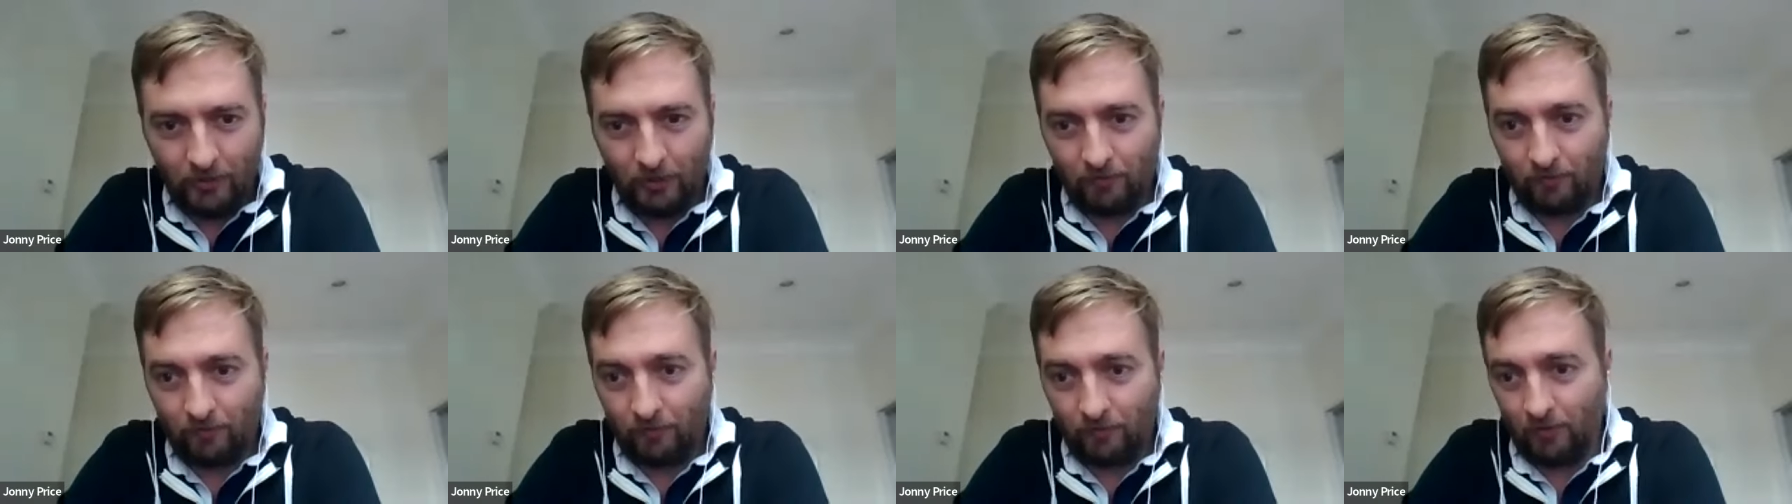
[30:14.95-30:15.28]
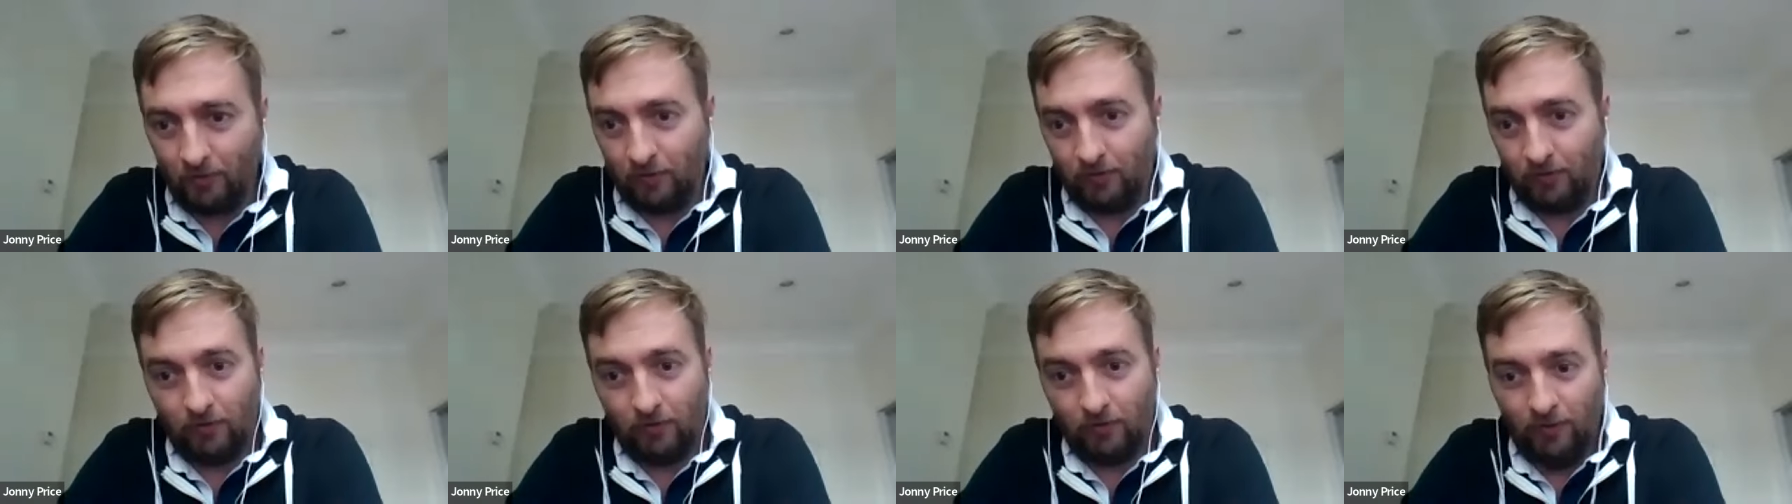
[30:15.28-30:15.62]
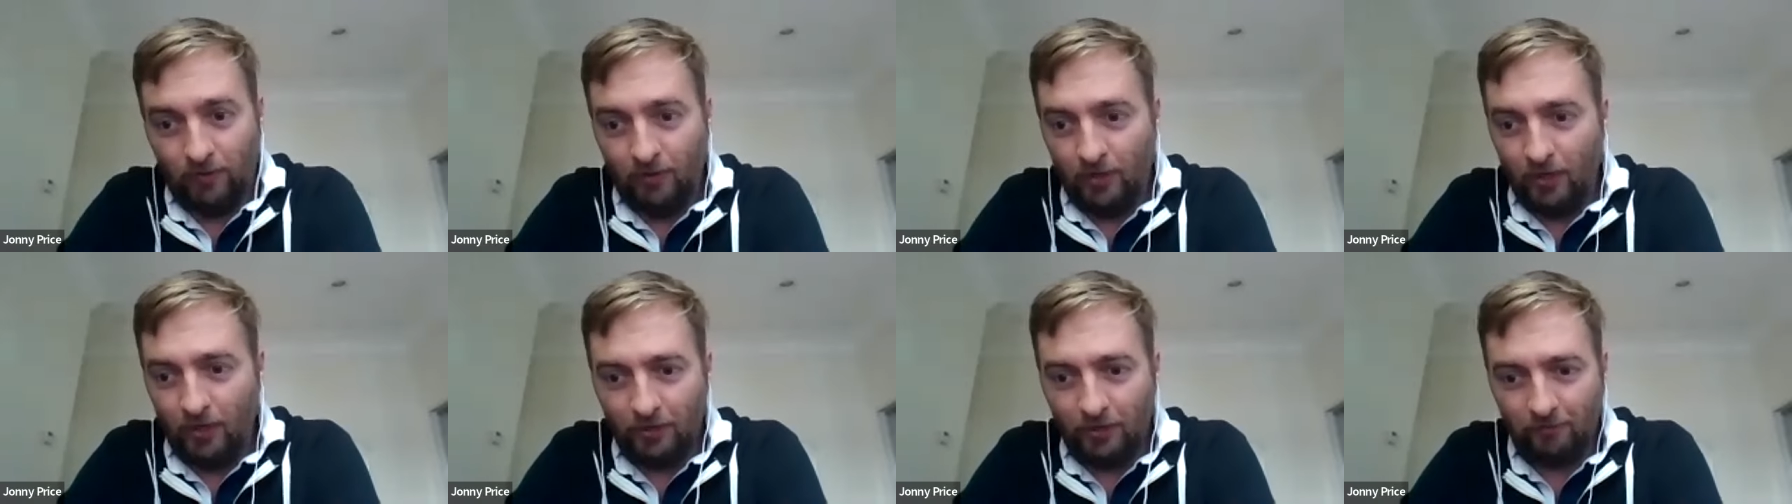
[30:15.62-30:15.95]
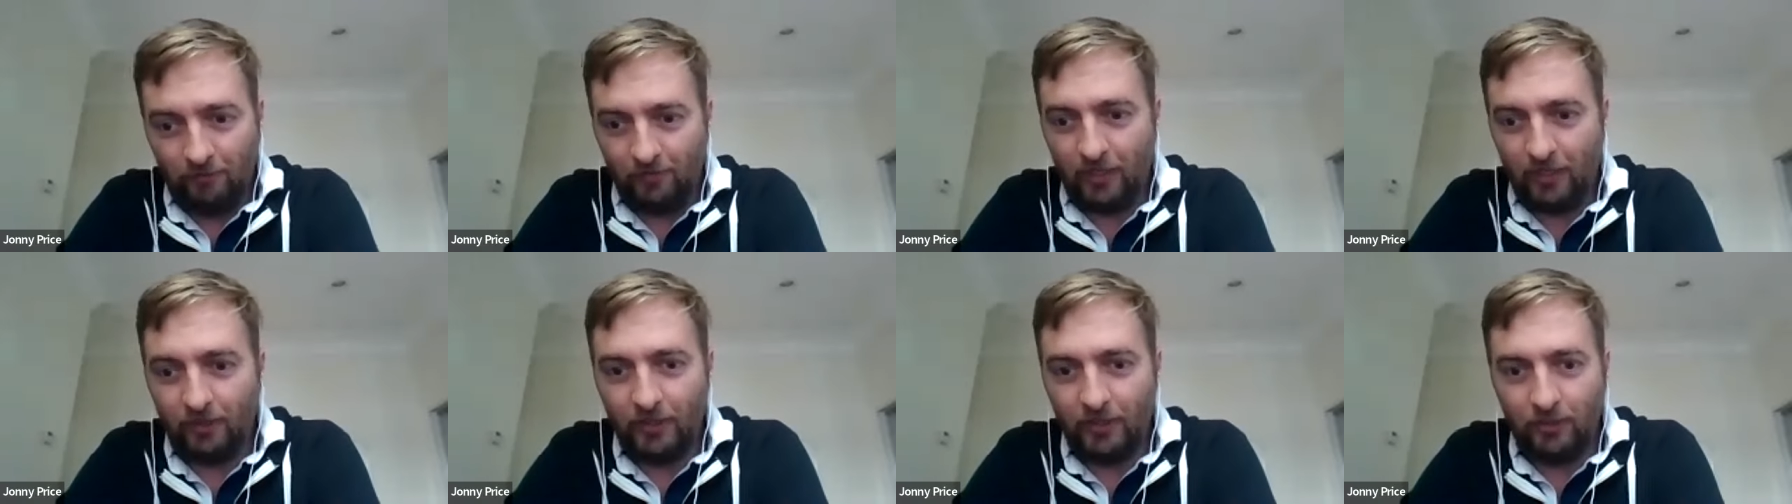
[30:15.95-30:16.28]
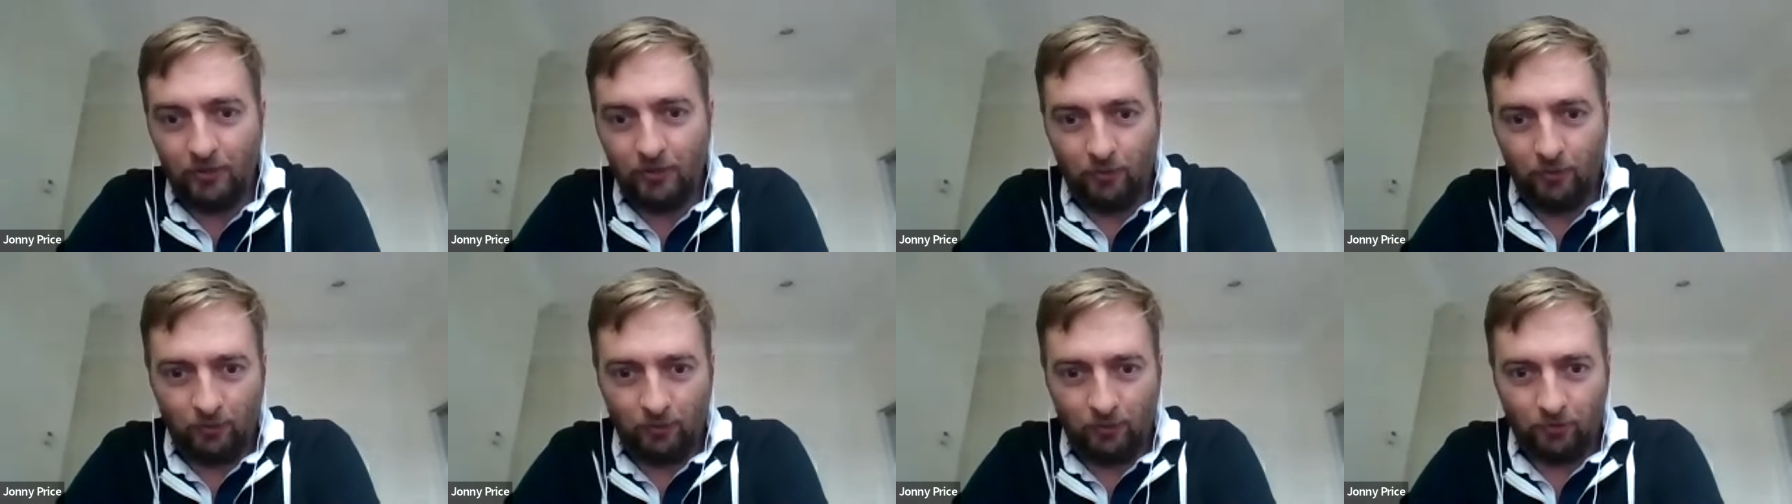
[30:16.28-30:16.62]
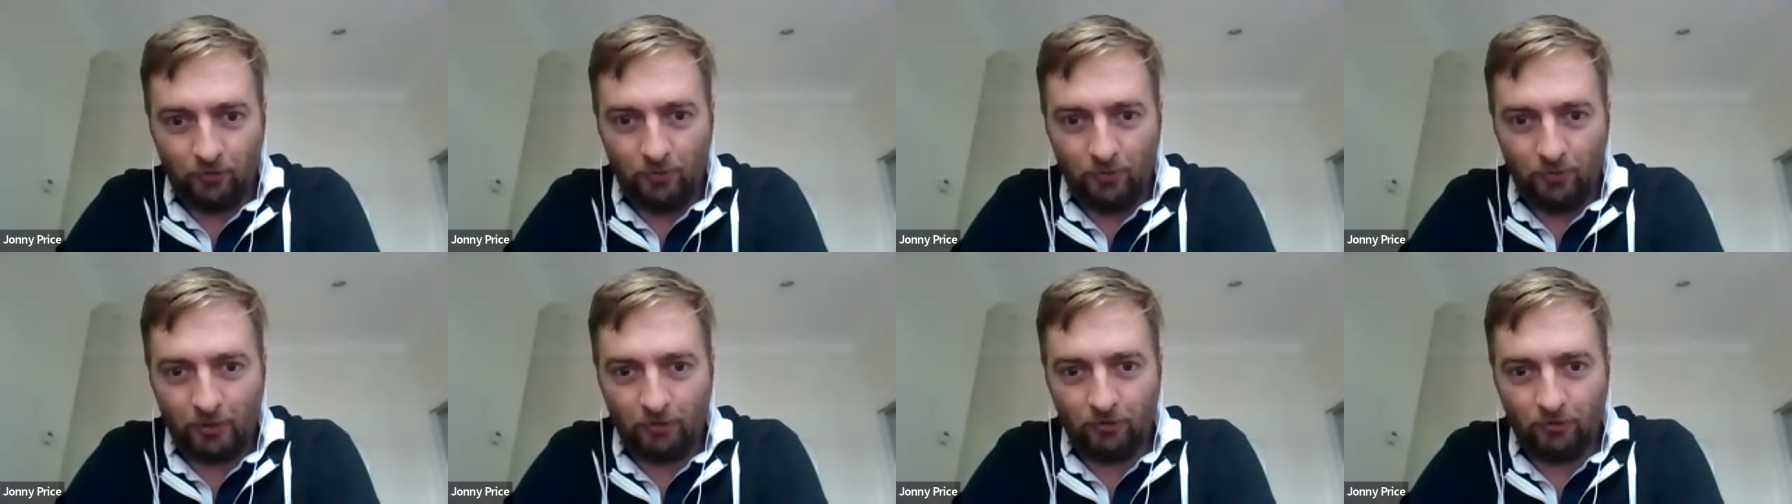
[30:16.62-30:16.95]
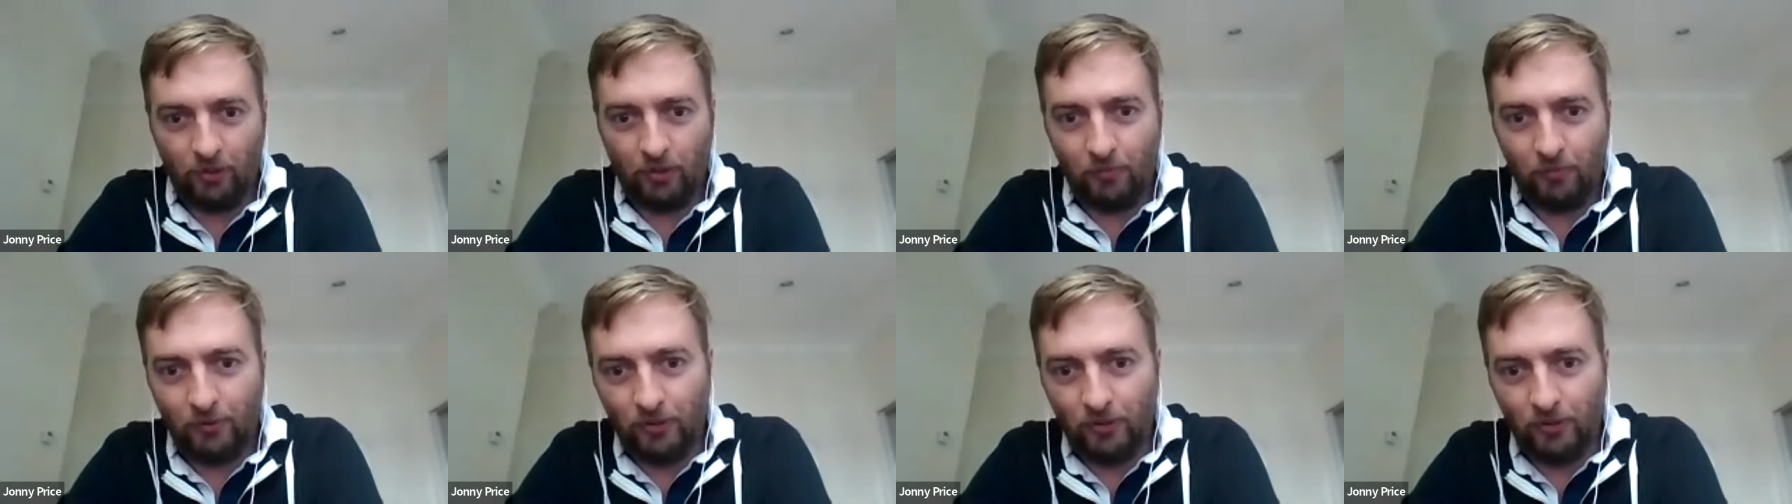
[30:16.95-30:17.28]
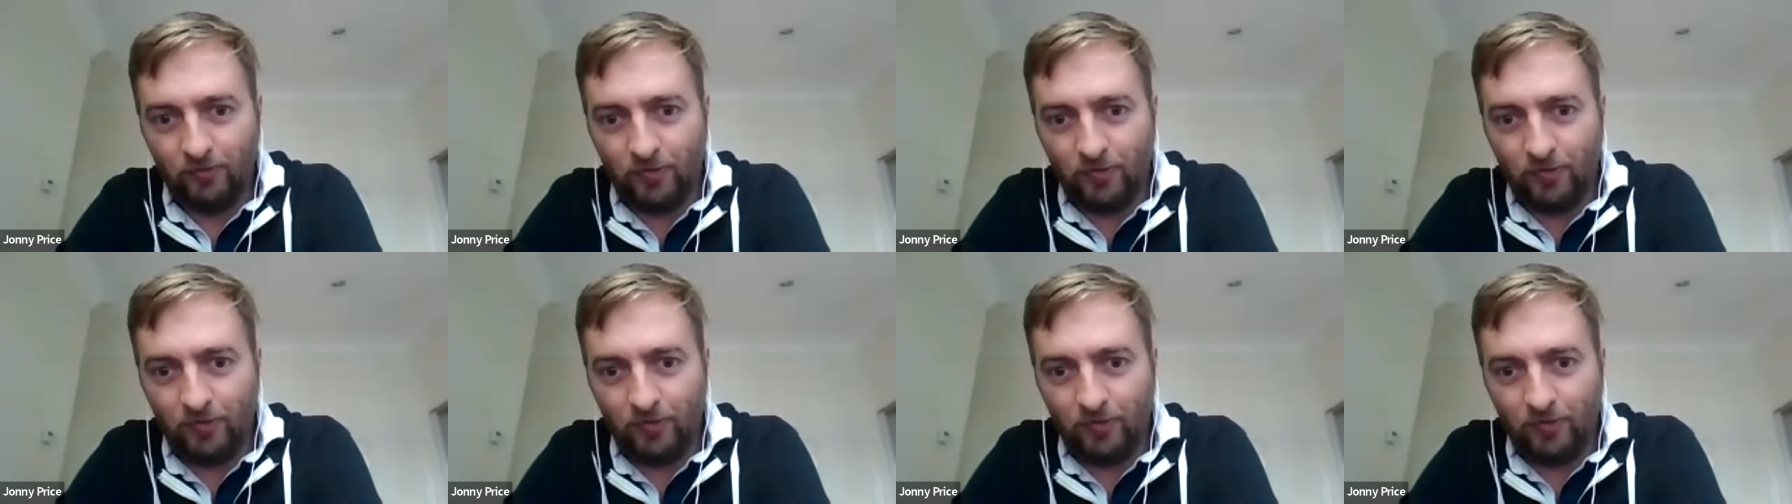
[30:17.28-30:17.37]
That's another very awesome example